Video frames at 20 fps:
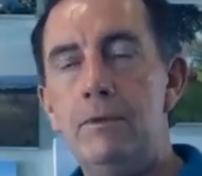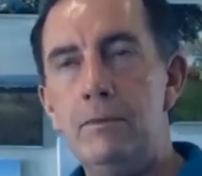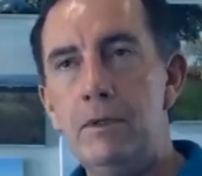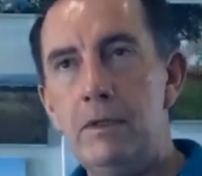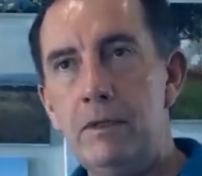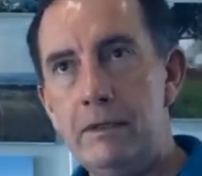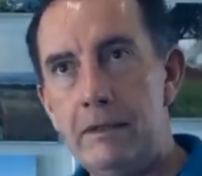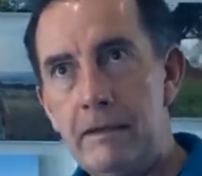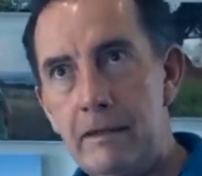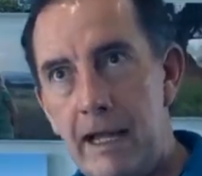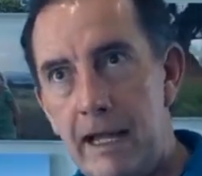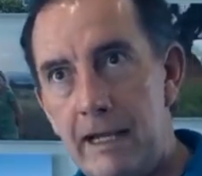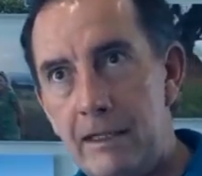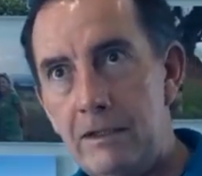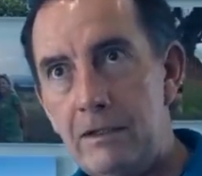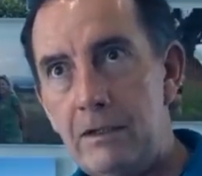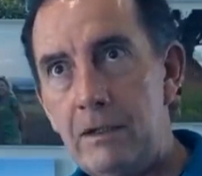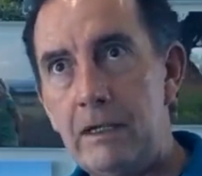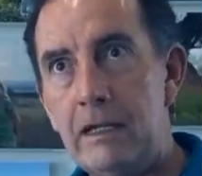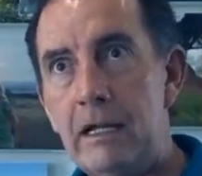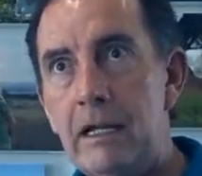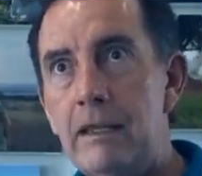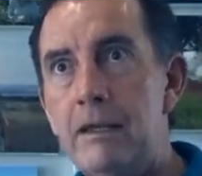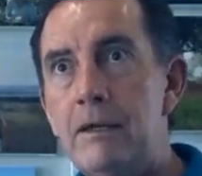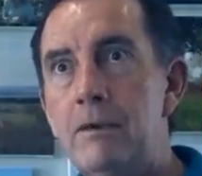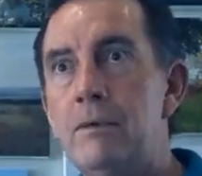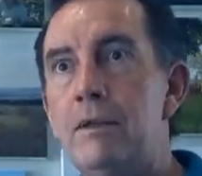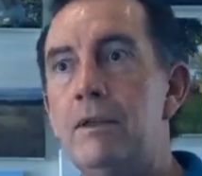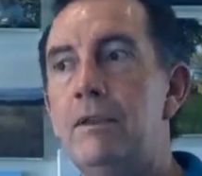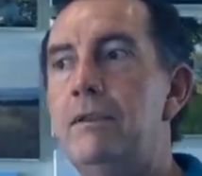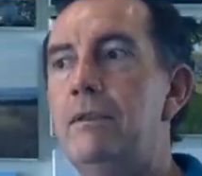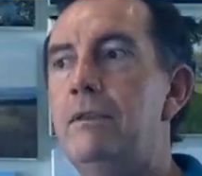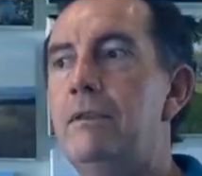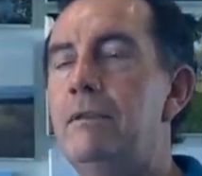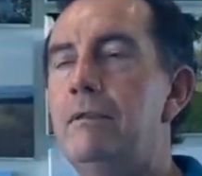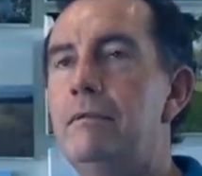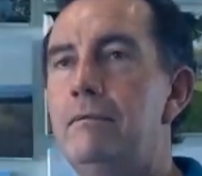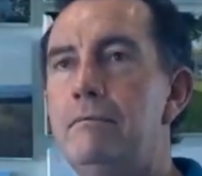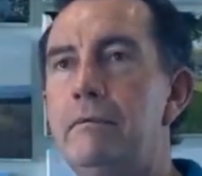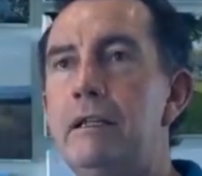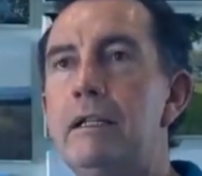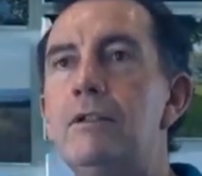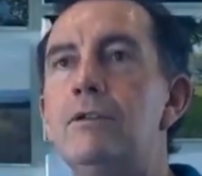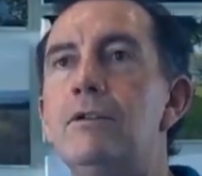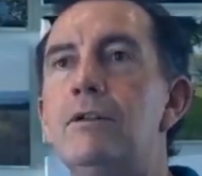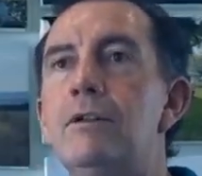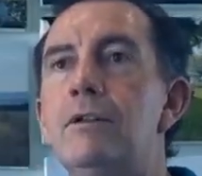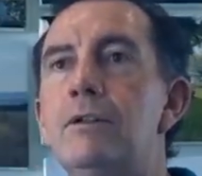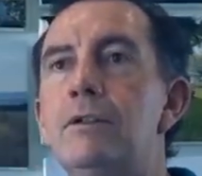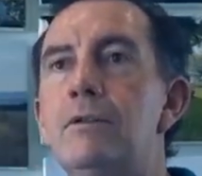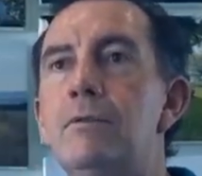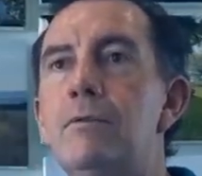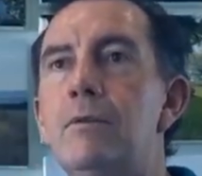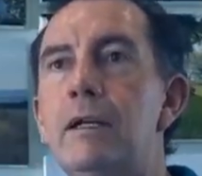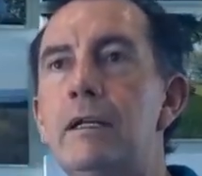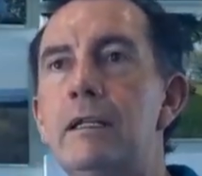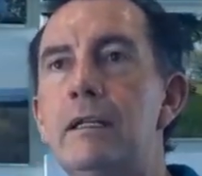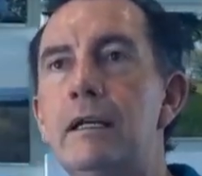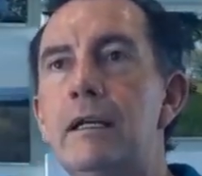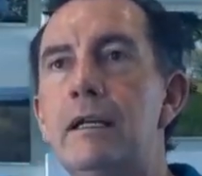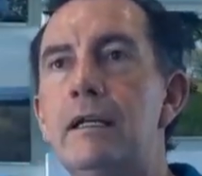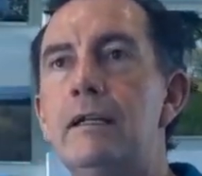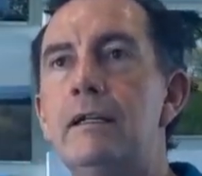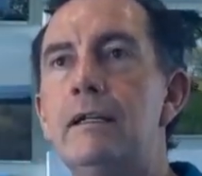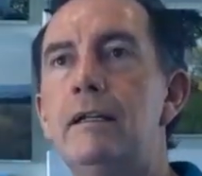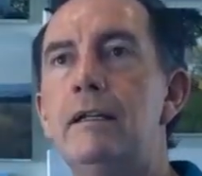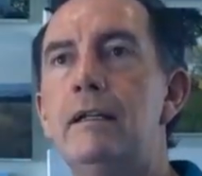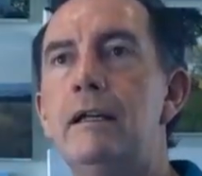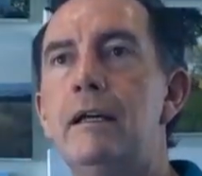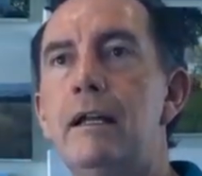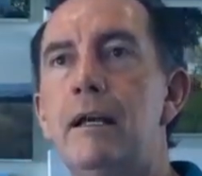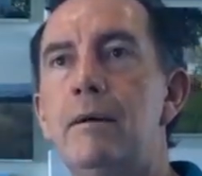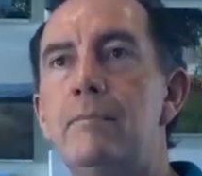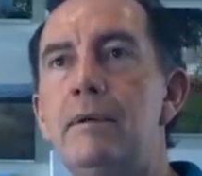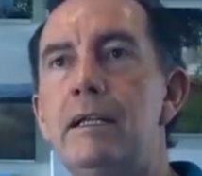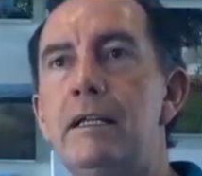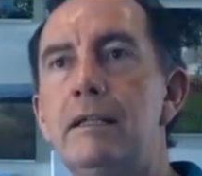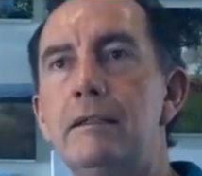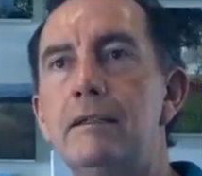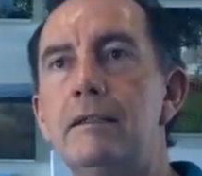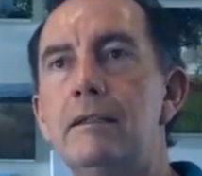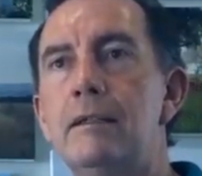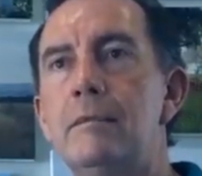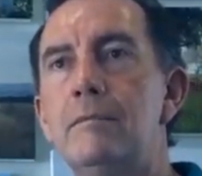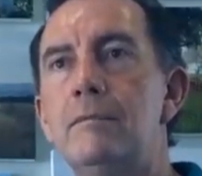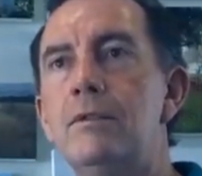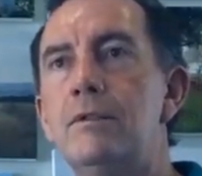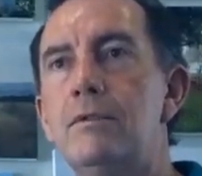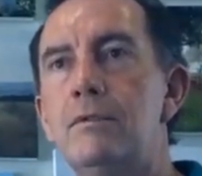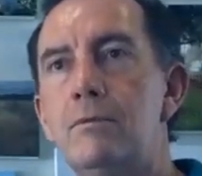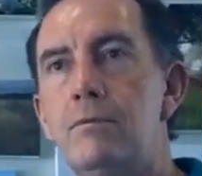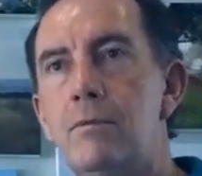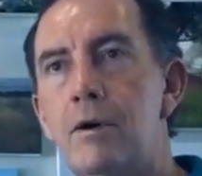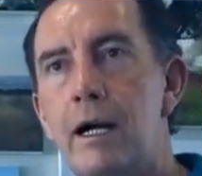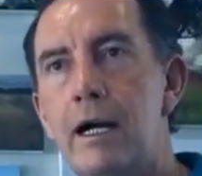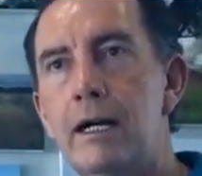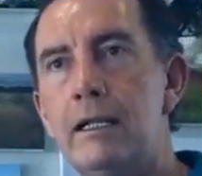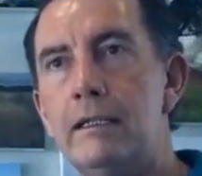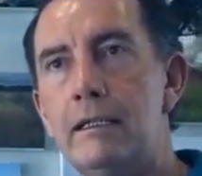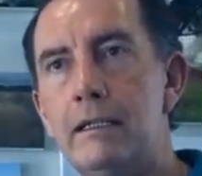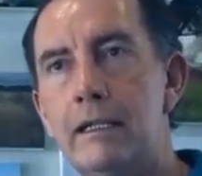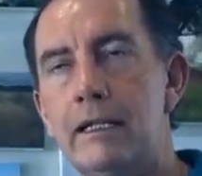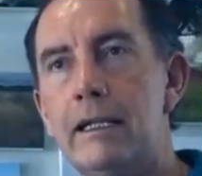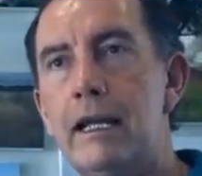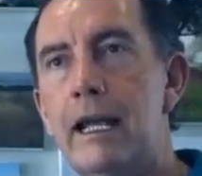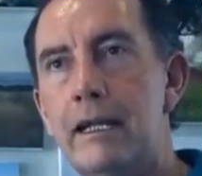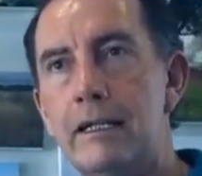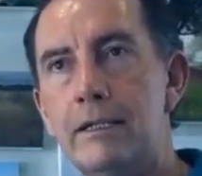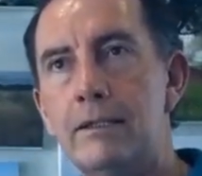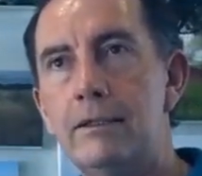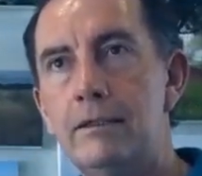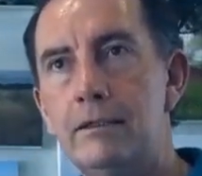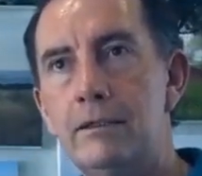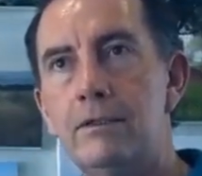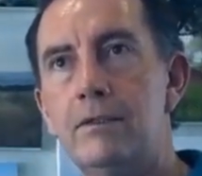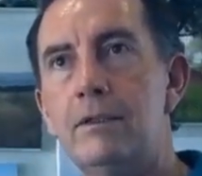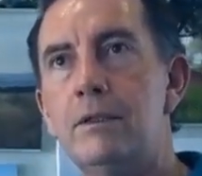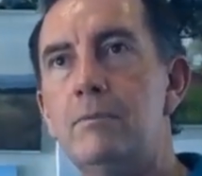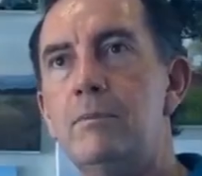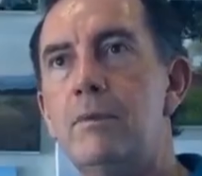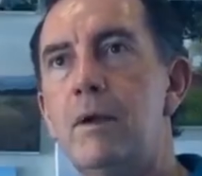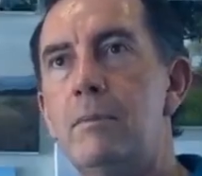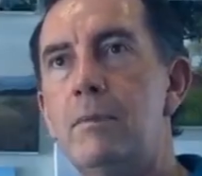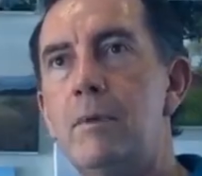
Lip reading: It will. That together with when Toyota one day, and I appeal to them to widen that axle to the